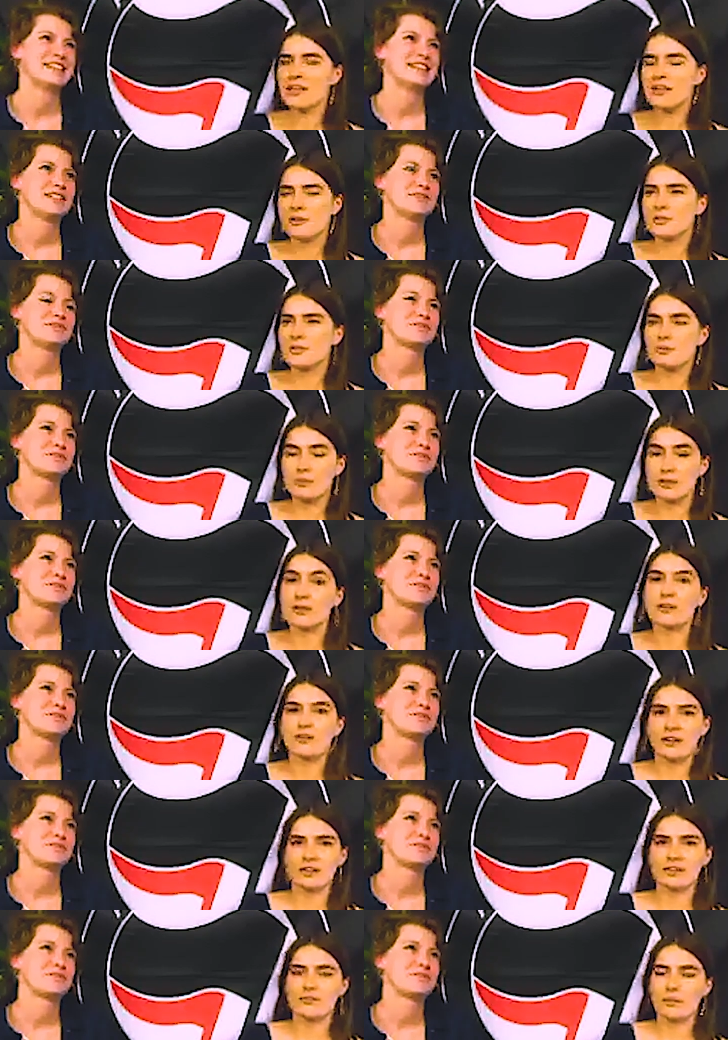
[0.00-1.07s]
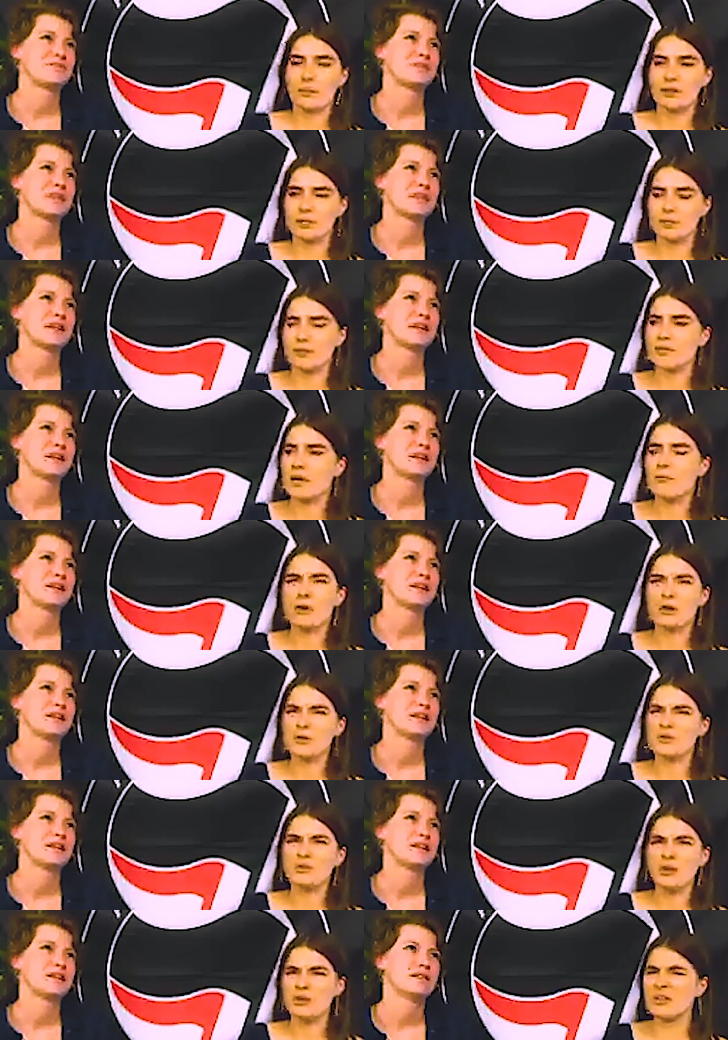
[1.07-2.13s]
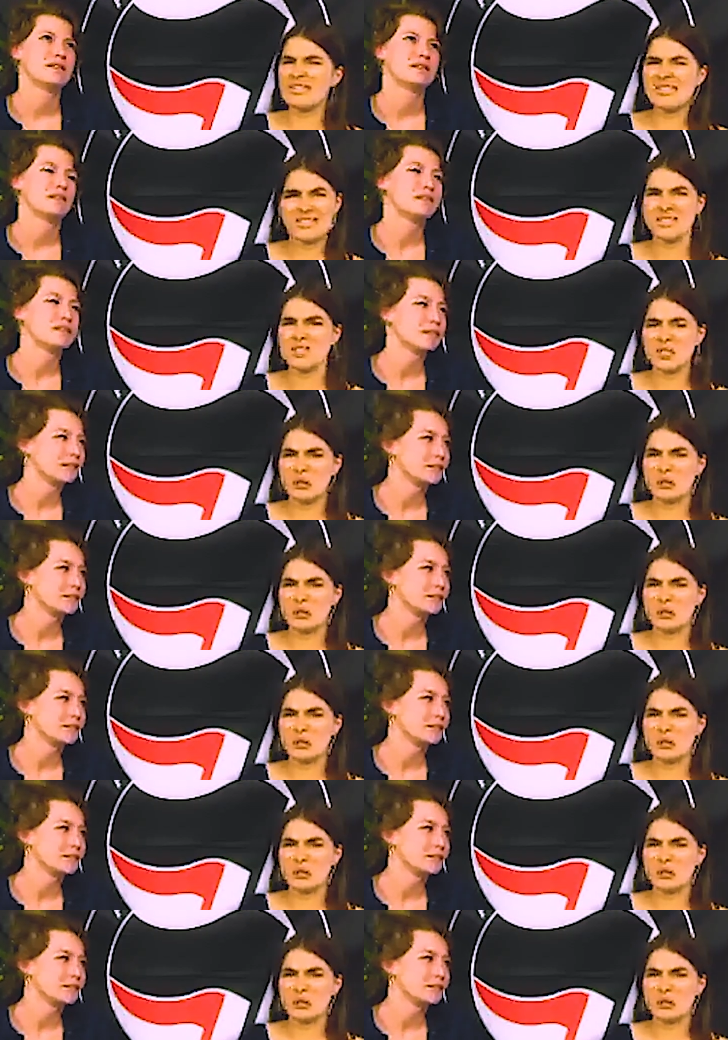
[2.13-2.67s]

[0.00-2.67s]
Speaker 1: so being creative about the space. But also don't insist on it.